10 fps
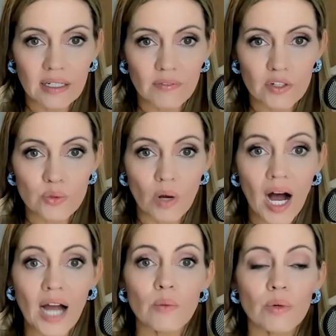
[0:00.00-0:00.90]
individual
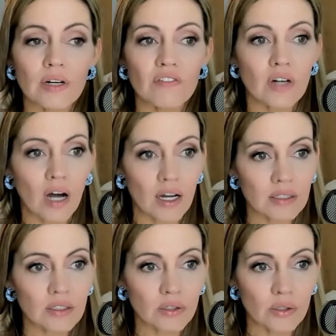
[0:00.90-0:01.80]
i would have gotten
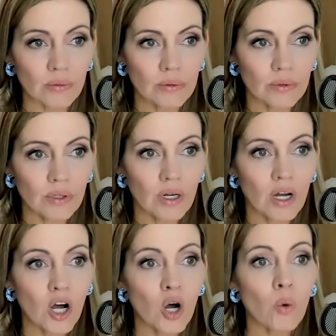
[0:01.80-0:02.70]
the clue
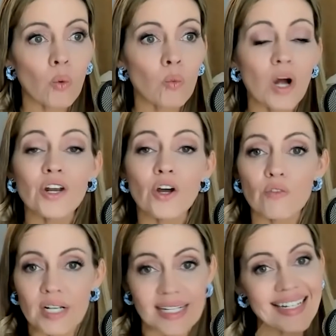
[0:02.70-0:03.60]
run
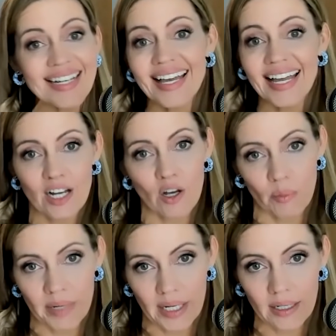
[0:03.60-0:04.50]
over because he can't
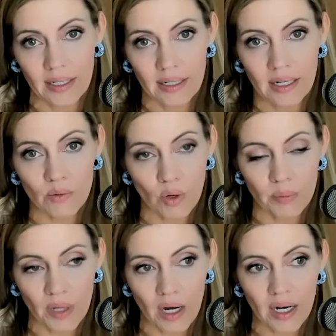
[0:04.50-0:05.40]
help me in a
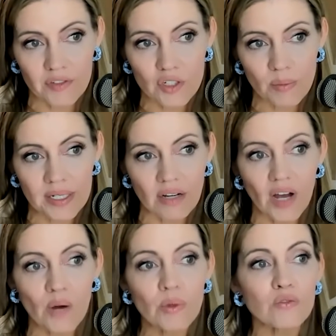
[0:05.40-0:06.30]
roadblock i have to do it myself
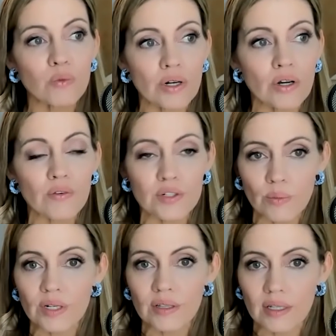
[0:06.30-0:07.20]
i would have run over to
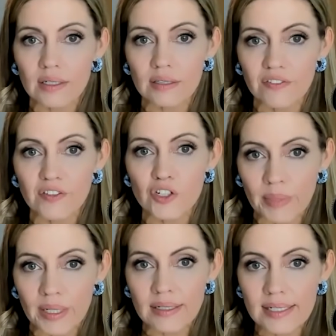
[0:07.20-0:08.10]
one of the, like the
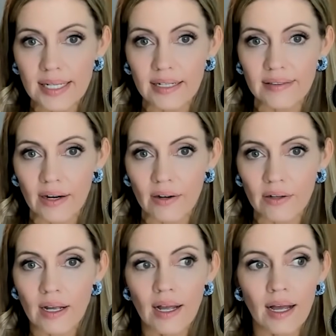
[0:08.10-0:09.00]
fishermen standing there
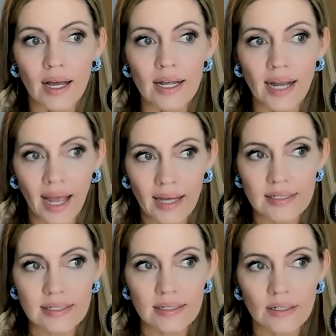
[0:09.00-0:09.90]
and
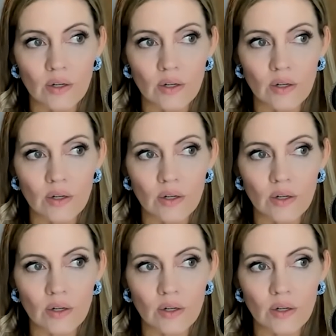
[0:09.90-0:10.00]
asked